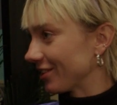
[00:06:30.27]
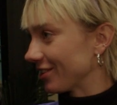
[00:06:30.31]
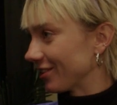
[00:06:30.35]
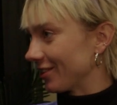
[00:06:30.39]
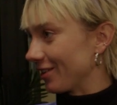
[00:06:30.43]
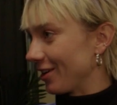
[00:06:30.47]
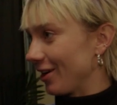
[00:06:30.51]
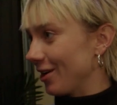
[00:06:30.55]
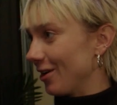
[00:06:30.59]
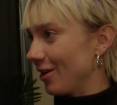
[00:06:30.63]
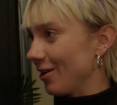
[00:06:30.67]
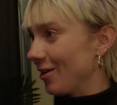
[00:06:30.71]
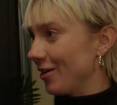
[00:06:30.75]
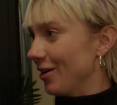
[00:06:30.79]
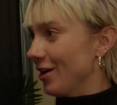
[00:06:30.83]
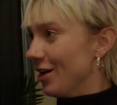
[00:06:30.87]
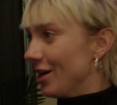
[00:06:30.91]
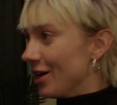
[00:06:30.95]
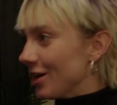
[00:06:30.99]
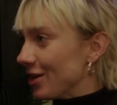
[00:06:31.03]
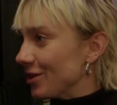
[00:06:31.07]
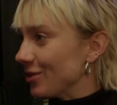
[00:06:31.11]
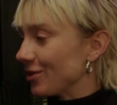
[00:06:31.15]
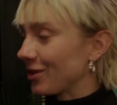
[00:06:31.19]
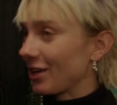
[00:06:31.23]

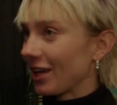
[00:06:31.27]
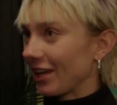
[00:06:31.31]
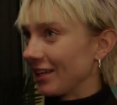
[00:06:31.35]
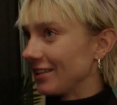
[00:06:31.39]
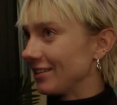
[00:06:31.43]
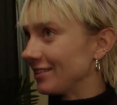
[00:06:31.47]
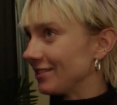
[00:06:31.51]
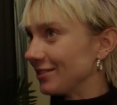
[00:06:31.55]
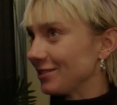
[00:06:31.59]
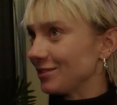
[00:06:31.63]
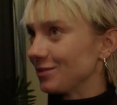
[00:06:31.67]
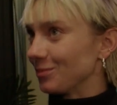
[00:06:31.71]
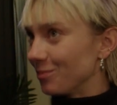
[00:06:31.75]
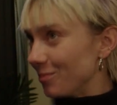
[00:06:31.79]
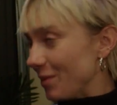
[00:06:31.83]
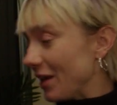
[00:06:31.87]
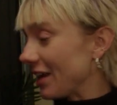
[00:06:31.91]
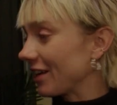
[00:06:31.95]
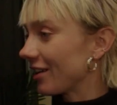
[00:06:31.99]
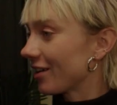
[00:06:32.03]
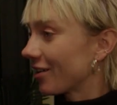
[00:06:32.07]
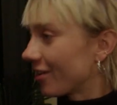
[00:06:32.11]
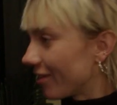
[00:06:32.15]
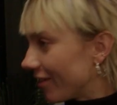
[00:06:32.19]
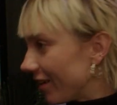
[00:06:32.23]
you can
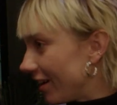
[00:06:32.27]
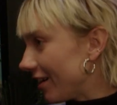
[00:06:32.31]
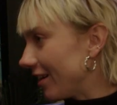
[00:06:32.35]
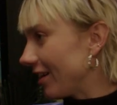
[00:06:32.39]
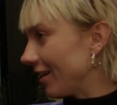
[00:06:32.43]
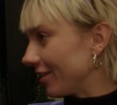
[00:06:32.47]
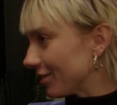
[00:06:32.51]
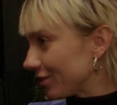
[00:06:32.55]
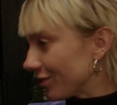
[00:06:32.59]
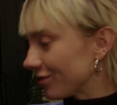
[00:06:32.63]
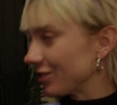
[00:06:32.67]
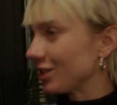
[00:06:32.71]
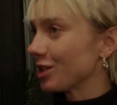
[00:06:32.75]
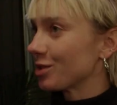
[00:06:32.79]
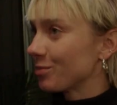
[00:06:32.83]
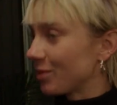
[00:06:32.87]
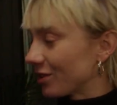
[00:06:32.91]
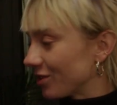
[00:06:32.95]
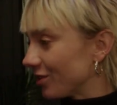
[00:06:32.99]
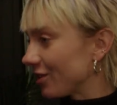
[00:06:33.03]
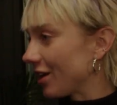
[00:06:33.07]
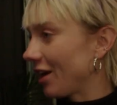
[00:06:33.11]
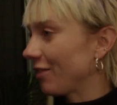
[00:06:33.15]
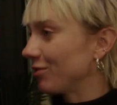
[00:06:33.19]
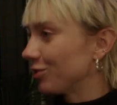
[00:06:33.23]
make a career out of this,
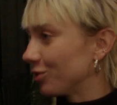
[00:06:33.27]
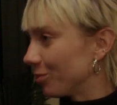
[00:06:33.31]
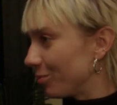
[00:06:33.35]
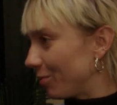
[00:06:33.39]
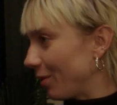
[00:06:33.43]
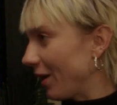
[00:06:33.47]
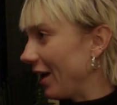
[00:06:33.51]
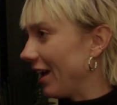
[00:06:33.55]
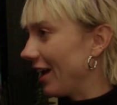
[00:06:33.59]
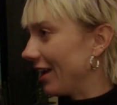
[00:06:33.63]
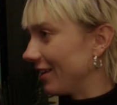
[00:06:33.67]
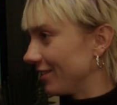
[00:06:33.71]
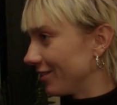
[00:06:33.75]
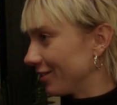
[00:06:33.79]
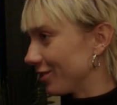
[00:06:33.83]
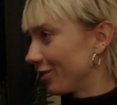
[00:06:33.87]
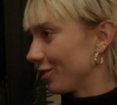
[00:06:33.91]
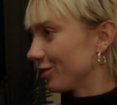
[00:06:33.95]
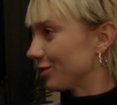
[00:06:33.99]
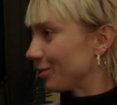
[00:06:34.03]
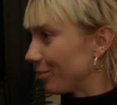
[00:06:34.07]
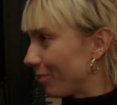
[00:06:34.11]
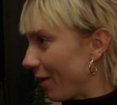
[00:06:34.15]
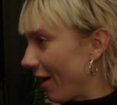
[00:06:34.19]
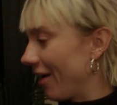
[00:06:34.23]
but you have to pay,
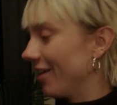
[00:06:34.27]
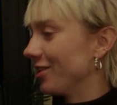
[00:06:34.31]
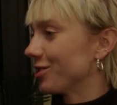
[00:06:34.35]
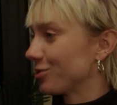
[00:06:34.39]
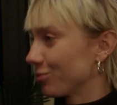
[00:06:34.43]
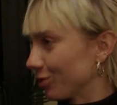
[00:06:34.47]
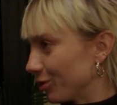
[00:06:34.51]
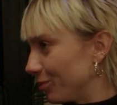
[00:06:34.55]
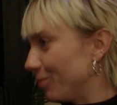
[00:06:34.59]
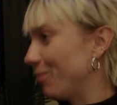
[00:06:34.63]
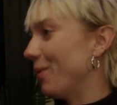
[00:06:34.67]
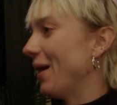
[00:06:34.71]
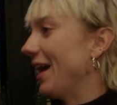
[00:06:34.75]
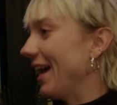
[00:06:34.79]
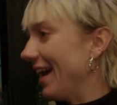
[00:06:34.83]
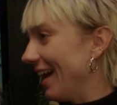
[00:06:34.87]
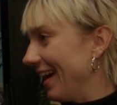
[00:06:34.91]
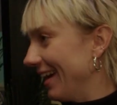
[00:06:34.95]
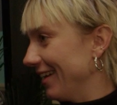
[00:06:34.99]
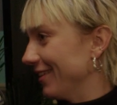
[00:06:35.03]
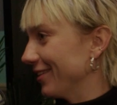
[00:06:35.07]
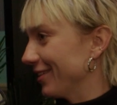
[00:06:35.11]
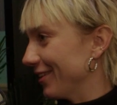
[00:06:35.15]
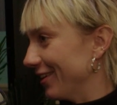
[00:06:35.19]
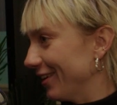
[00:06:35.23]
and the parents would
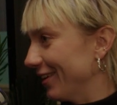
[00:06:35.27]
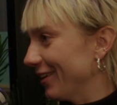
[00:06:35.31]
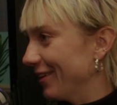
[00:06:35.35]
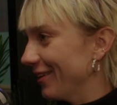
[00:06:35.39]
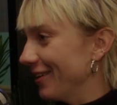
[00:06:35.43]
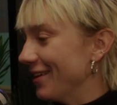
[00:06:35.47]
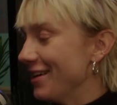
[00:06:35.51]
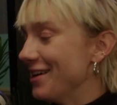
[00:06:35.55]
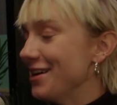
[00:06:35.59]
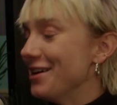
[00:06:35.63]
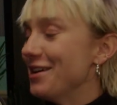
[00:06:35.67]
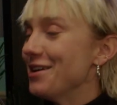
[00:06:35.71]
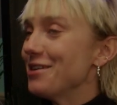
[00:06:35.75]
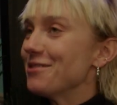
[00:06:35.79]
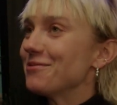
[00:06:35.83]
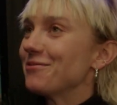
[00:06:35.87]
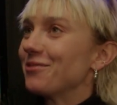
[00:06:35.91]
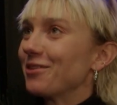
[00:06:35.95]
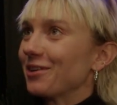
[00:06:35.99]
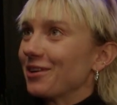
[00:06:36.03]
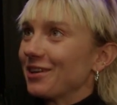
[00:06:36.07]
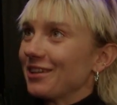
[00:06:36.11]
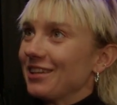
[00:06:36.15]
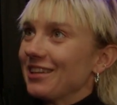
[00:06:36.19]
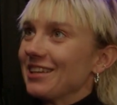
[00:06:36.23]
pay,
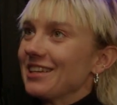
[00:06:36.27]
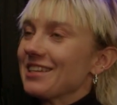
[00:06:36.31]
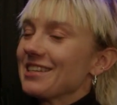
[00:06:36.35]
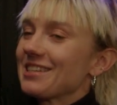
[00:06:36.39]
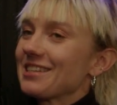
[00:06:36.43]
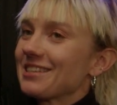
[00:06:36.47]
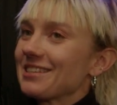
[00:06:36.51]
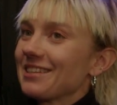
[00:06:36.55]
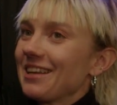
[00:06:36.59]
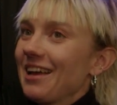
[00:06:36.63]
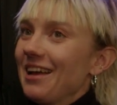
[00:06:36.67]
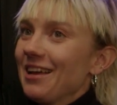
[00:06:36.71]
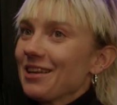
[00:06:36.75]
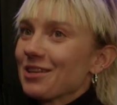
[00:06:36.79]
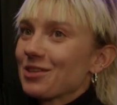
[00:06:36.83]
for this.